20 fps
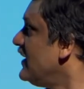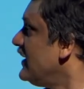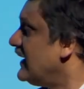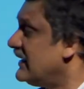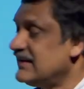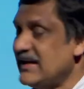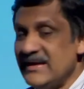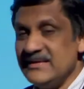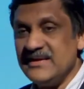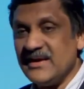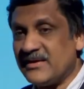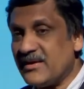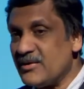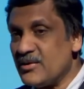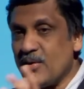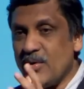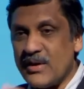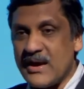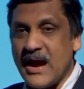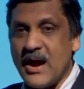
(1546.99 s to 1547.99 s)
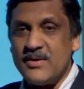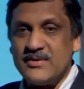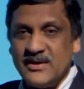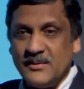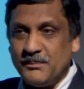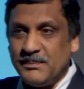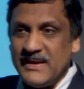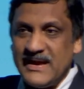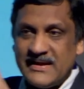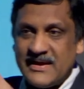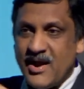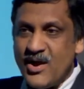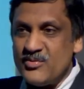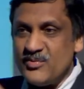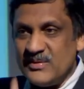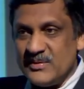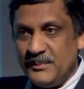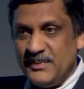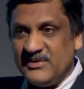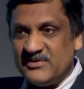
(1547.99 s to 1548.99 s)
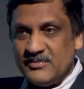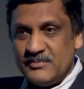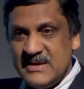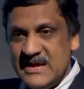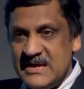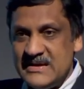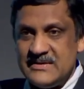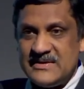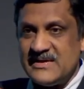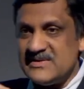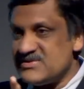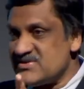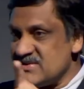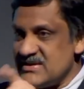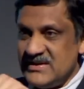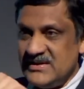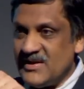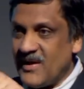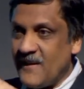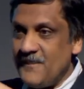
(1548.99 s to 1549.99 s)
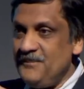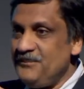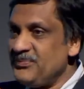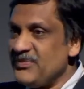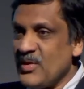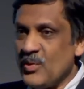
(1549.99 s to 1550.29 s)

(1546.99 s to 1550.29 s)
And then they can go around and play around with a piece of meat and see, you know,